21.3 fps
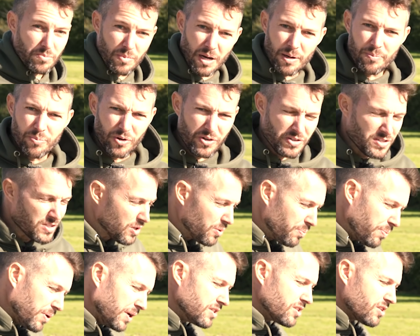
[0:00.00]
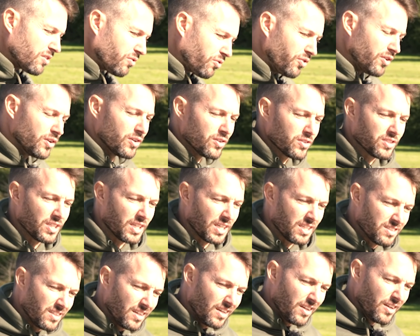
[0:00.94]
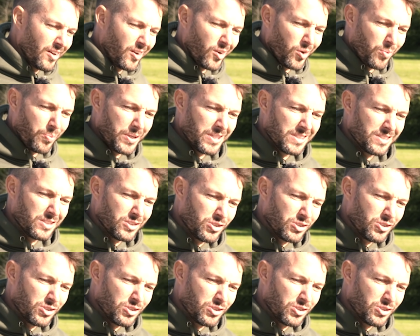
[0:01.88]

in my personal opinion, just feels like it's a little bit